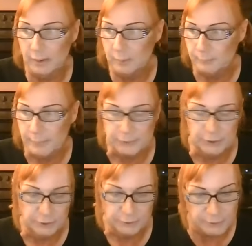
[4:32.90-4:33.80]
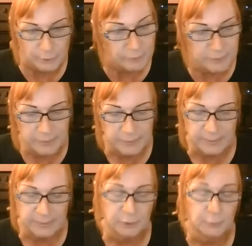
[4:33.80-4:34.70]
about 10 years ago, I got into